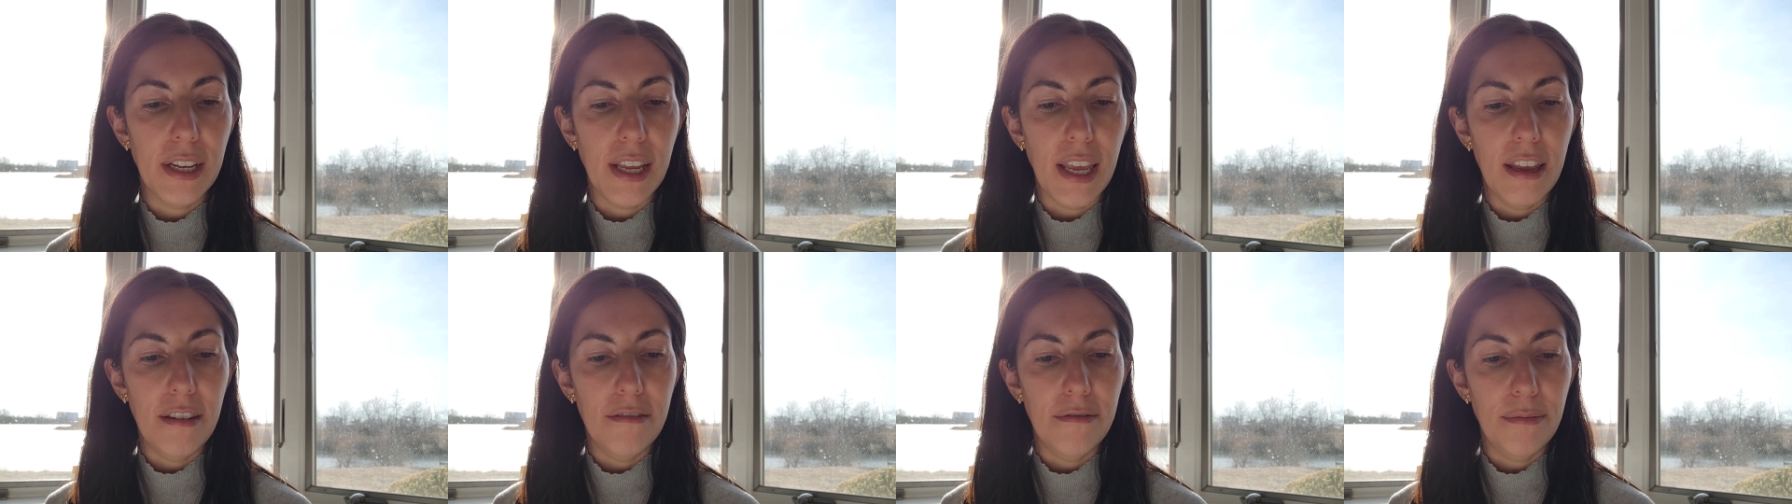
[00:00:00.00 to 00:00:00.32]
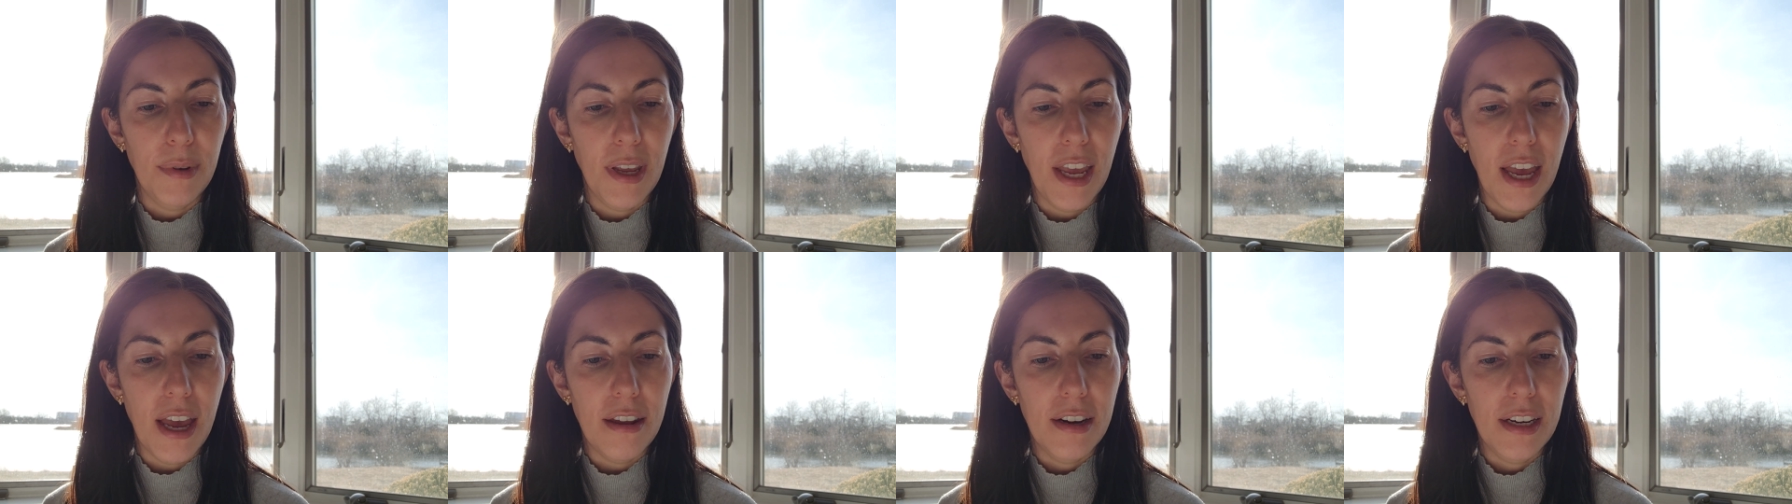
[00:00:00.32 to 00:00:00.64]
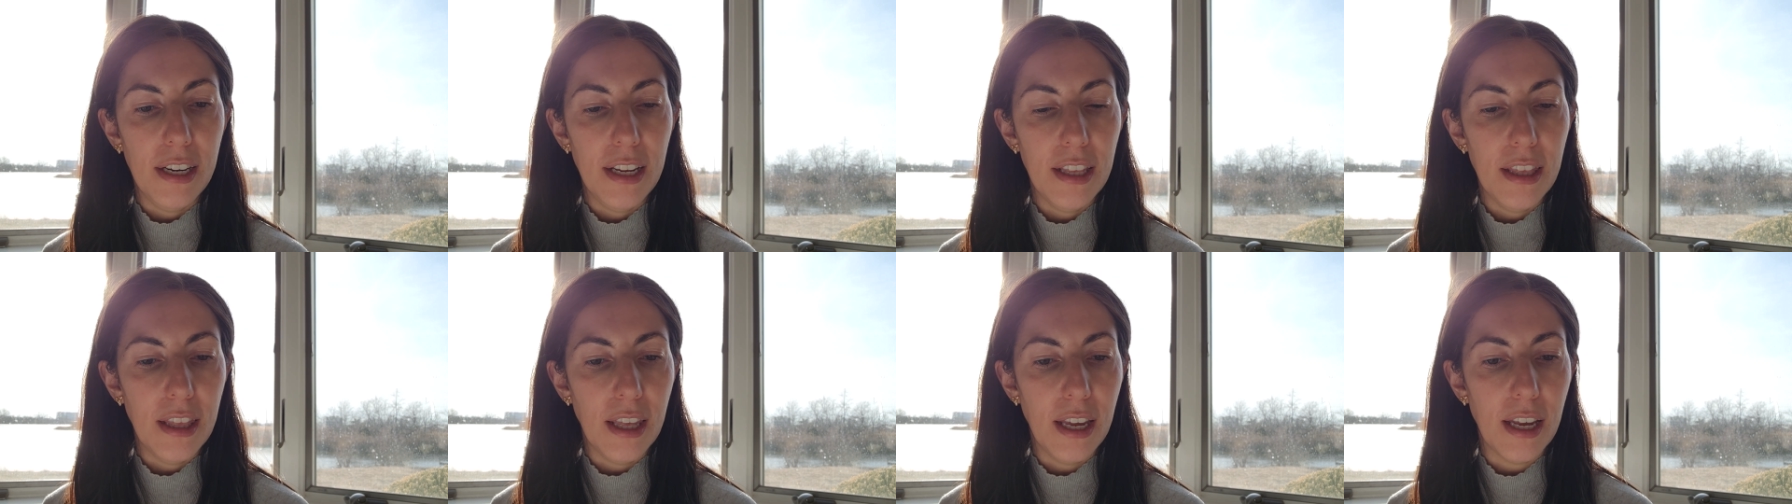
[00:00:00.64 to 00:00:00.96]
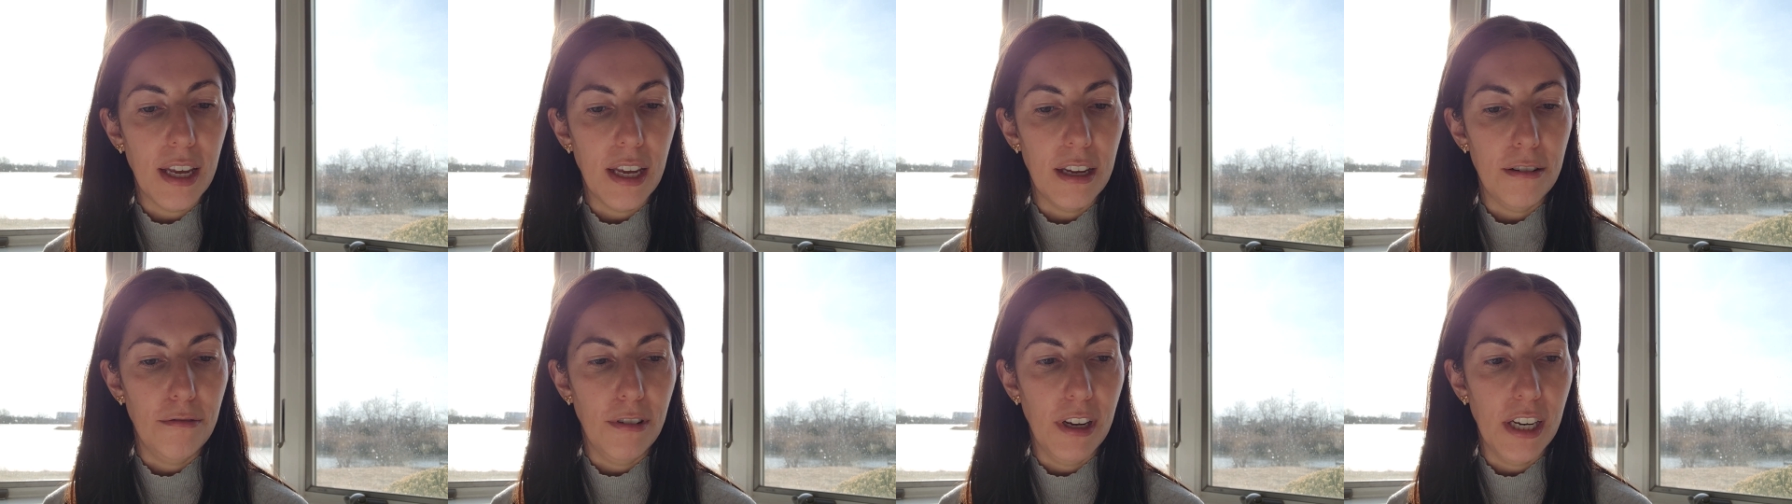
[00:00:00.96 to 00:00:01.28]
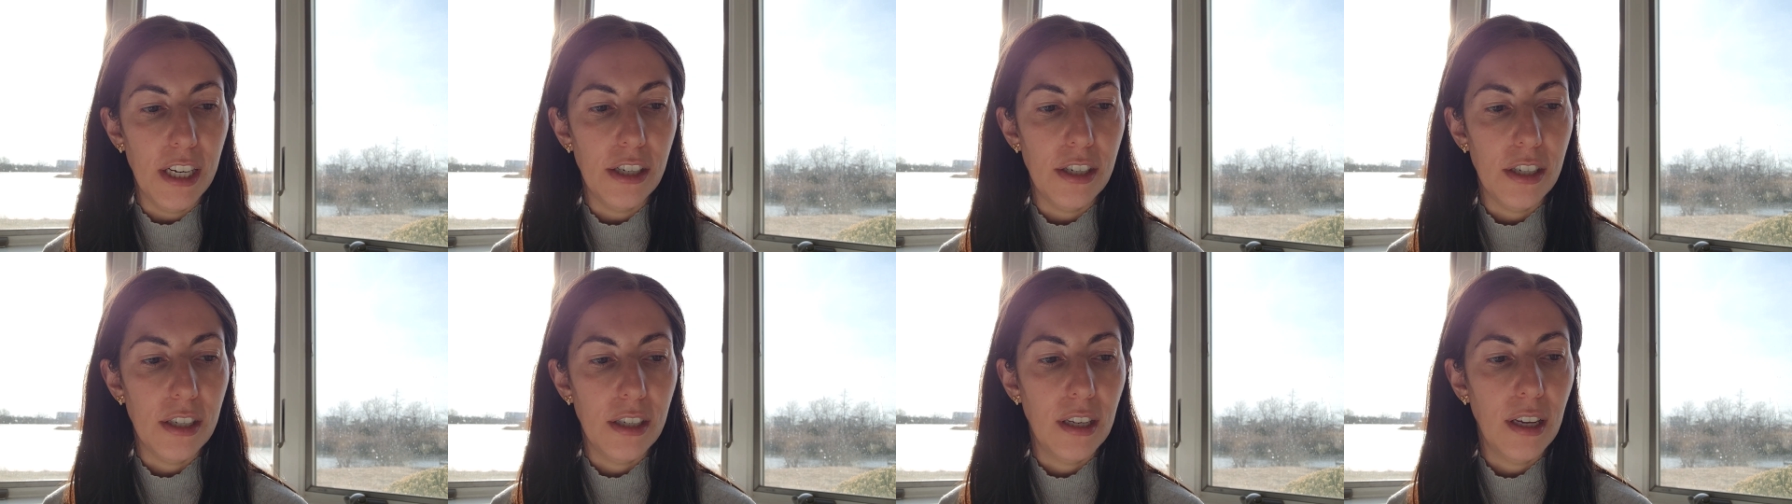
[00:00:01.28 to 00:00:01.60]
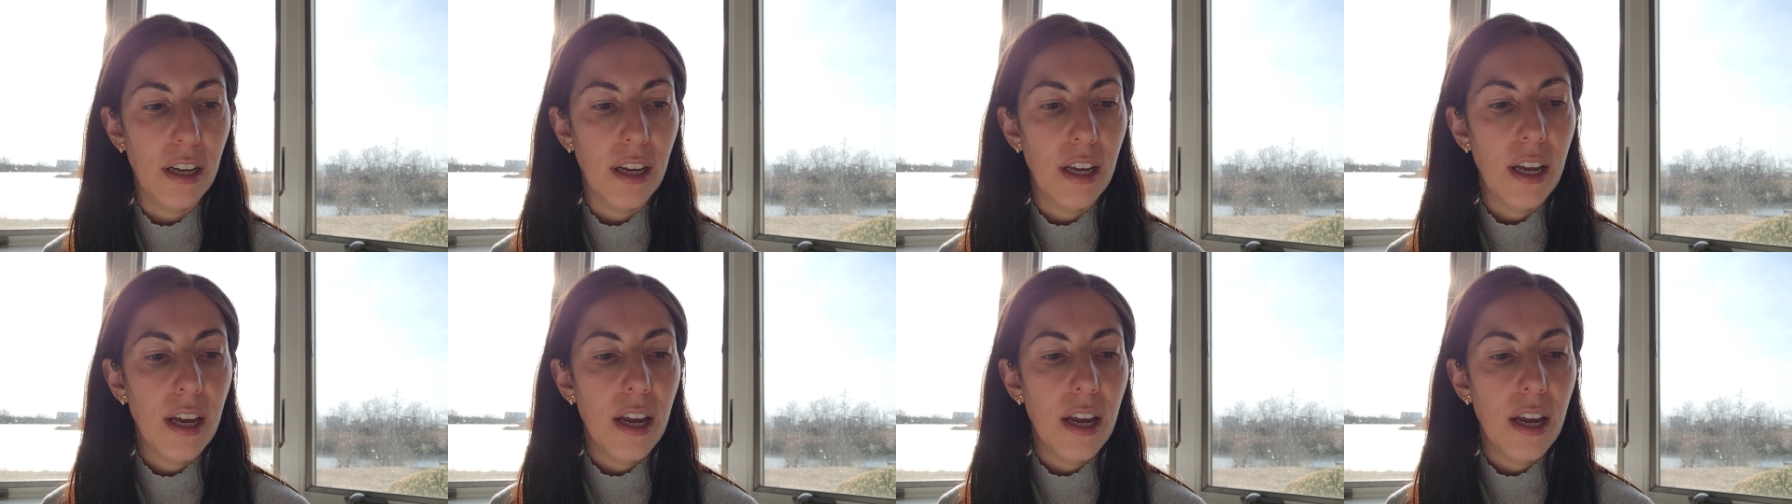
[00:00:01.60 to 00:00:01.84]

gave me anything I wished.